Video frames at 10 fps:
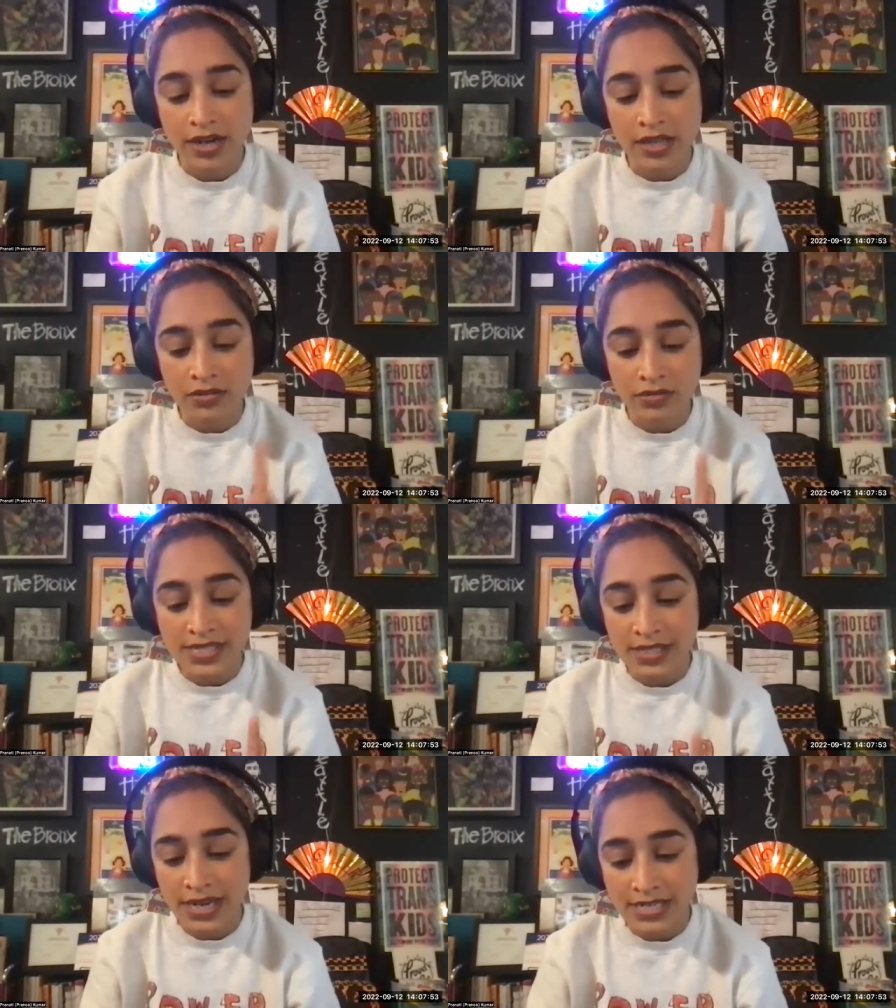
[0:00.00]
And the
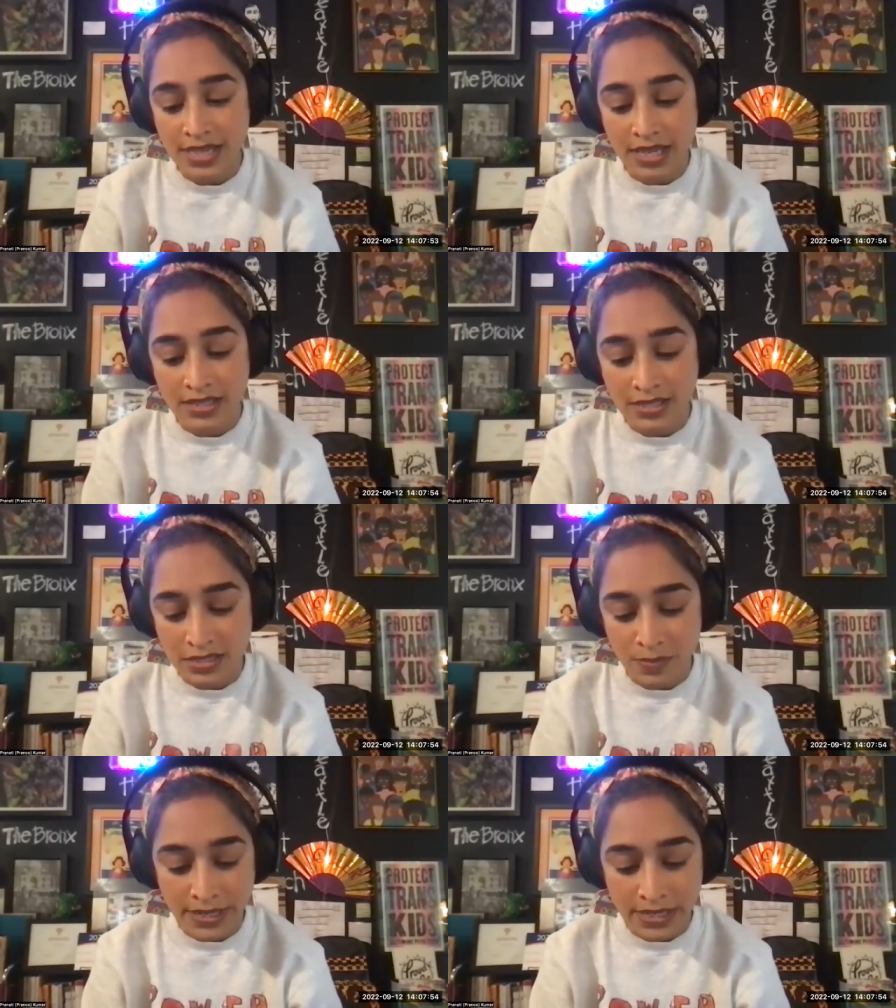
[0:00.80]
reason I say this
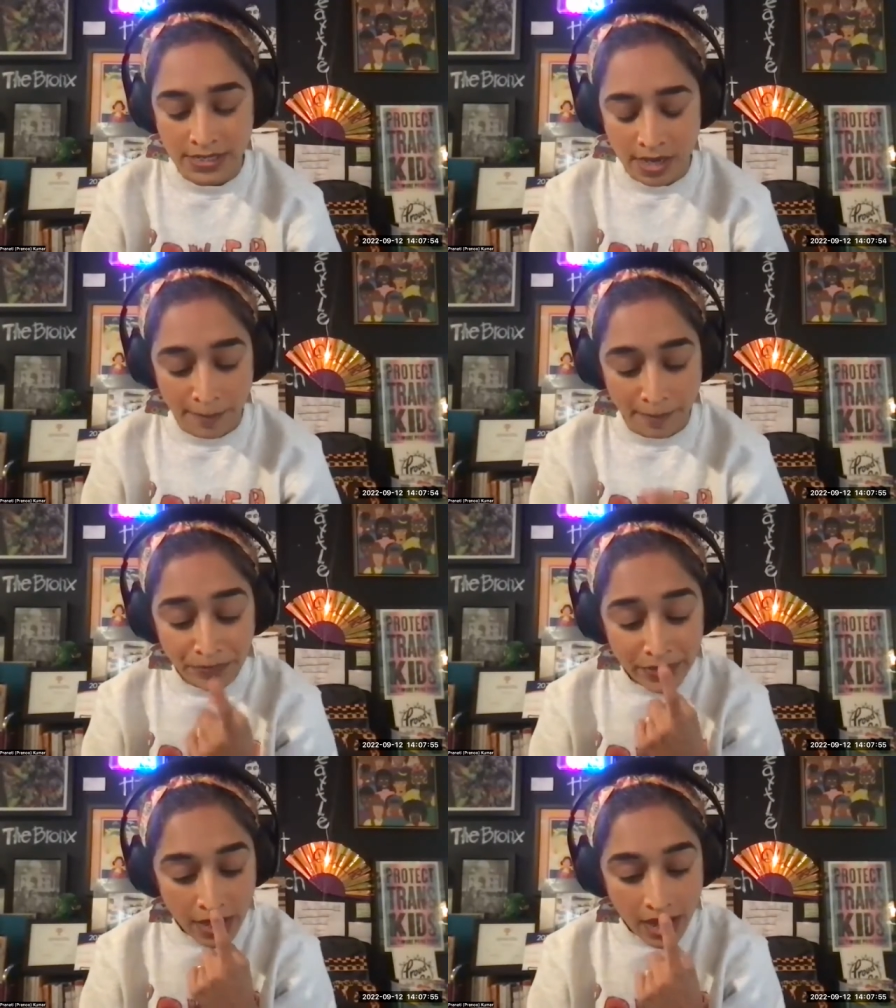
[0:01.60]
is because
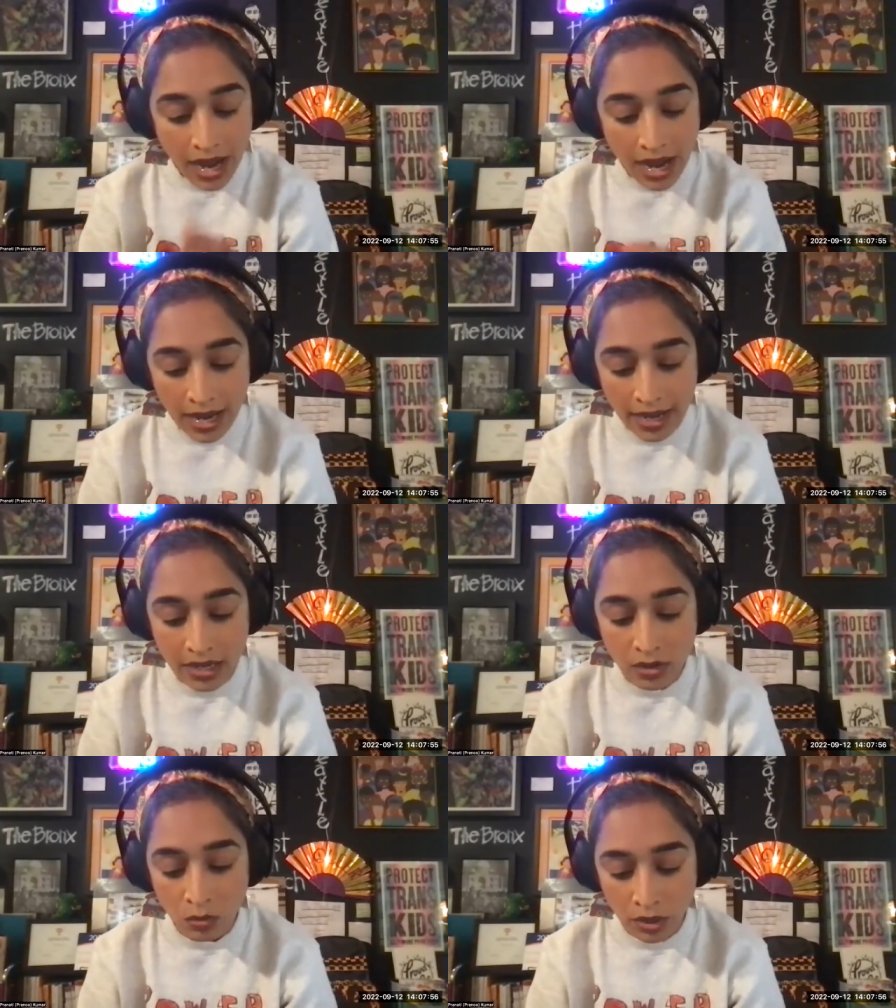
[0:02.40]

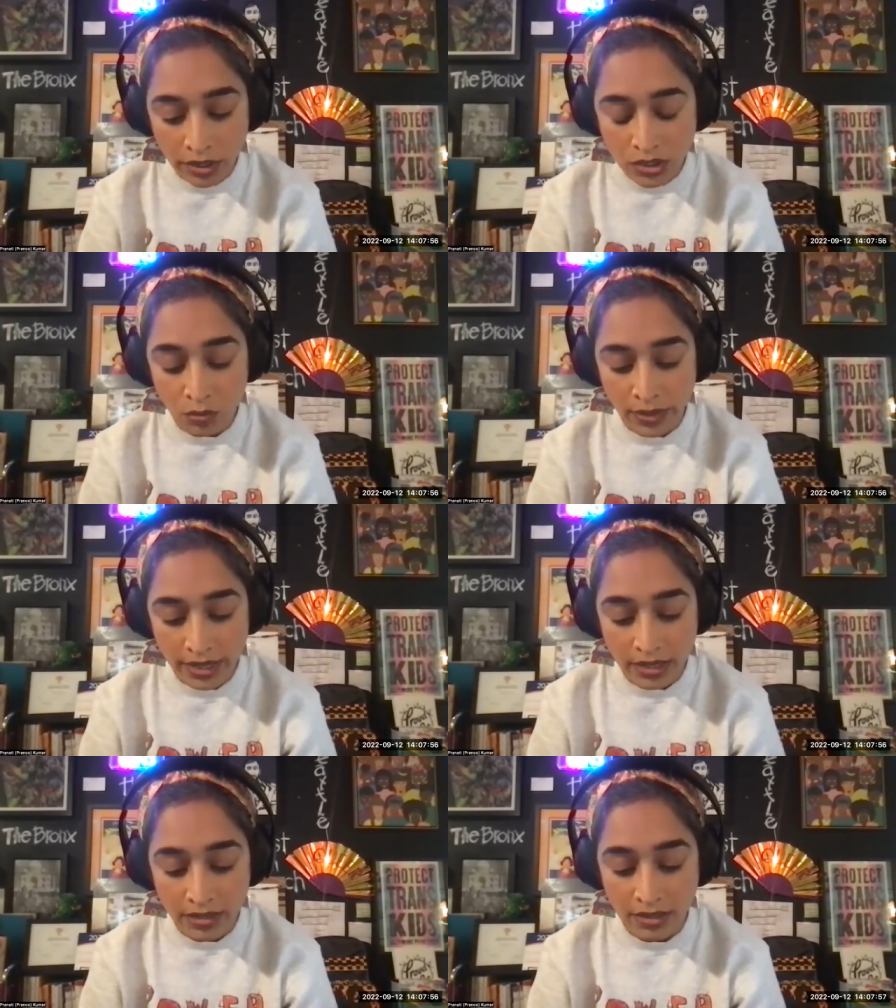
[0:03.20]
I worked
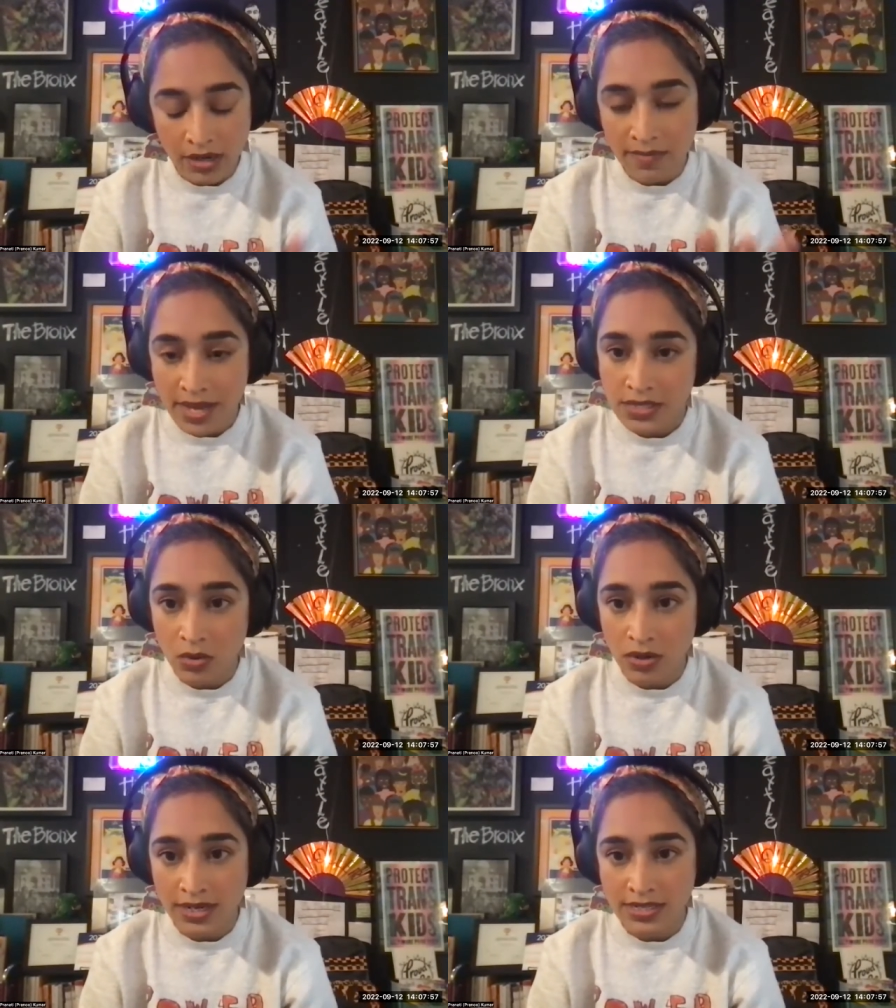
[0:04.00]
with an amazing
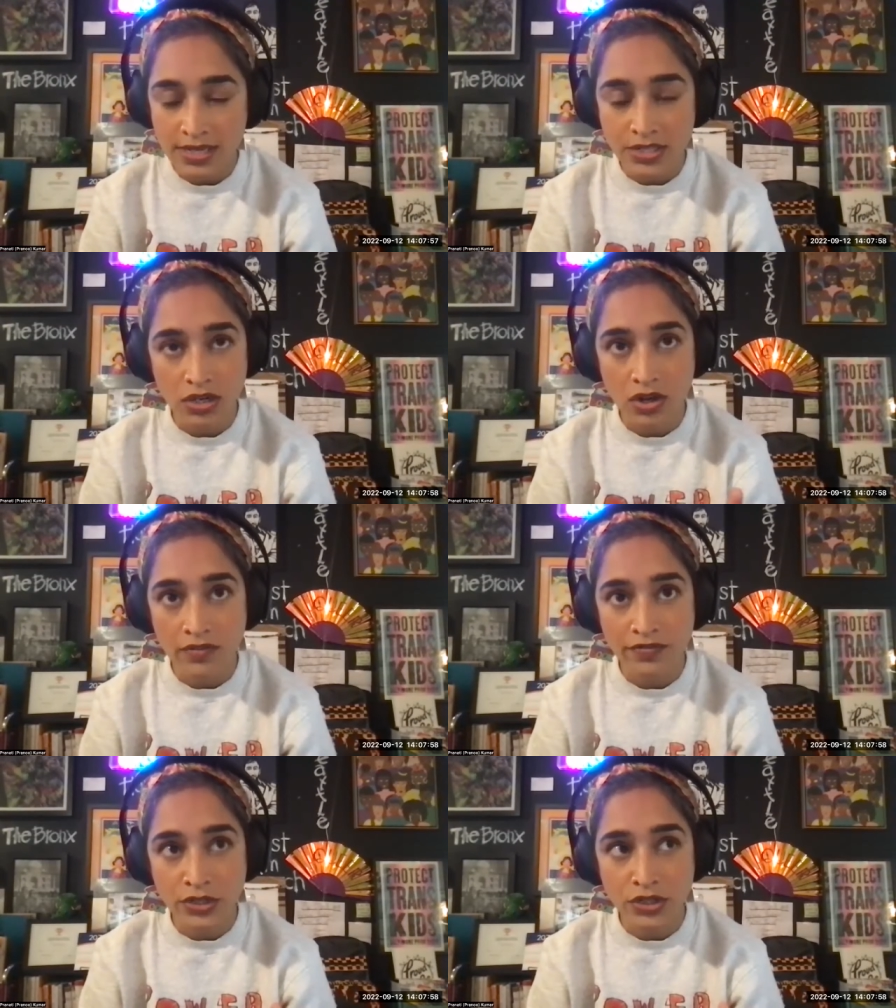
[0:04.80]
organization
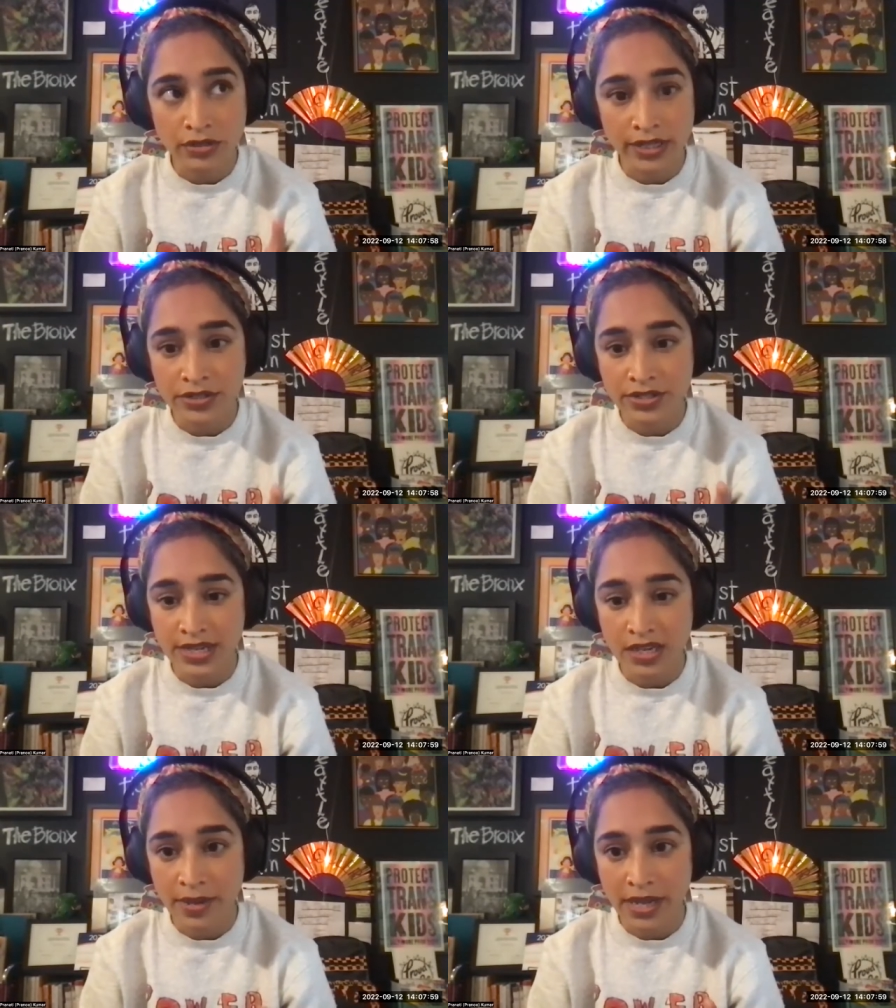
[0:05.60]
called Future Leaders
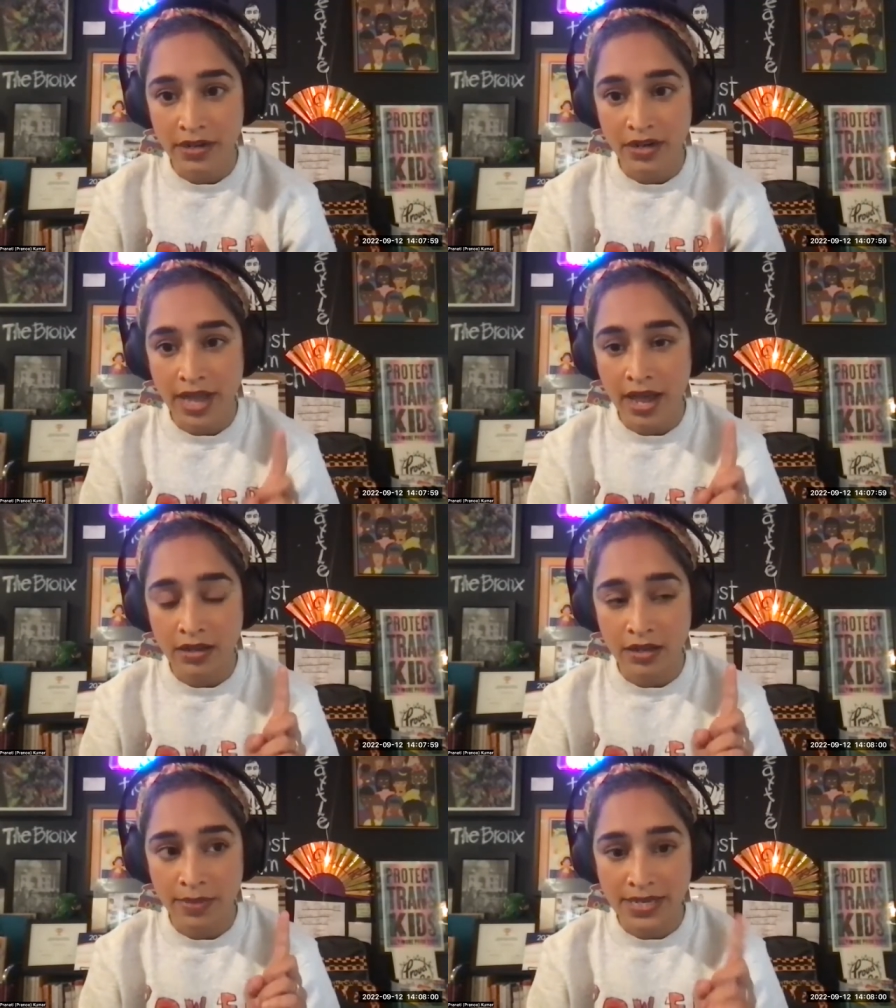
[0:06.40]
Incubator
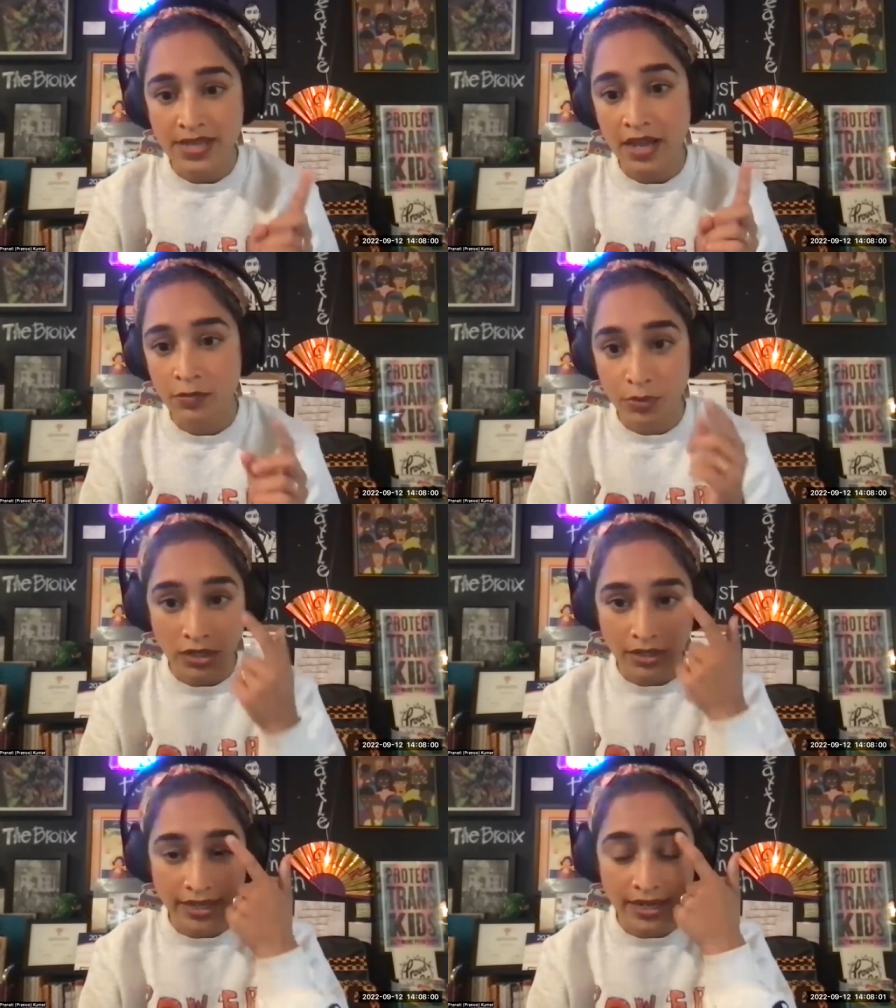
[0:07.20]
based out of
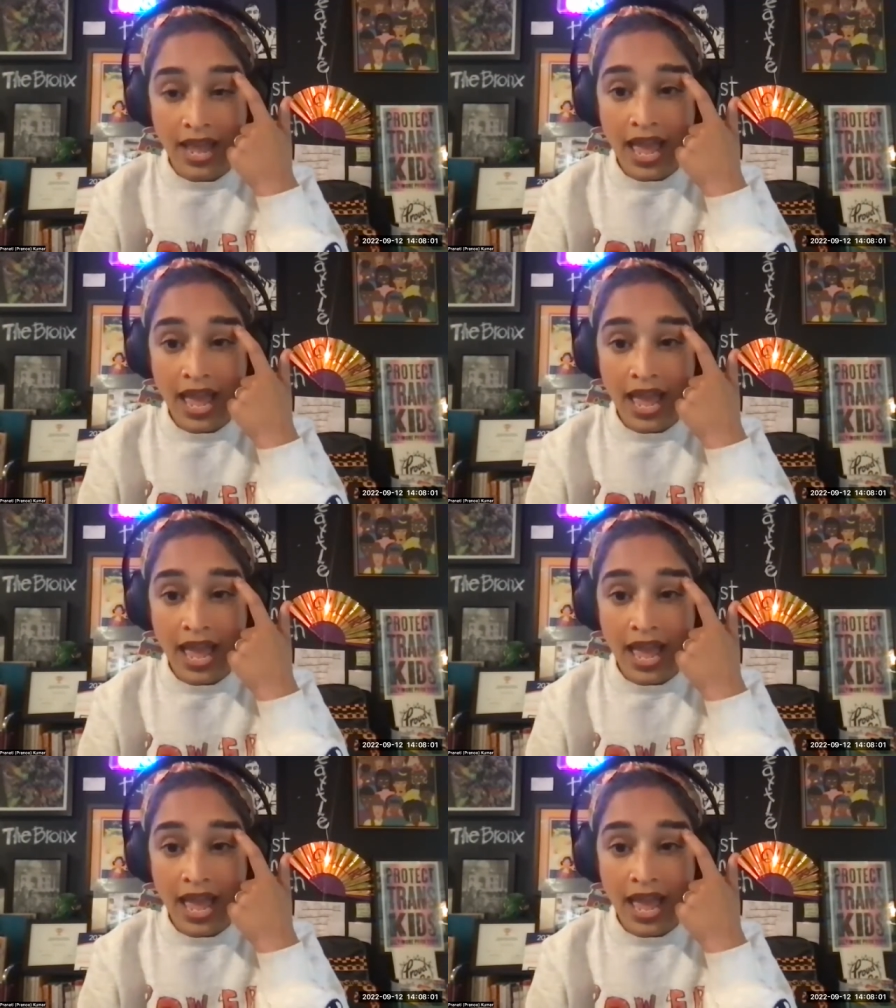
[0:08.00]
Brooklyn.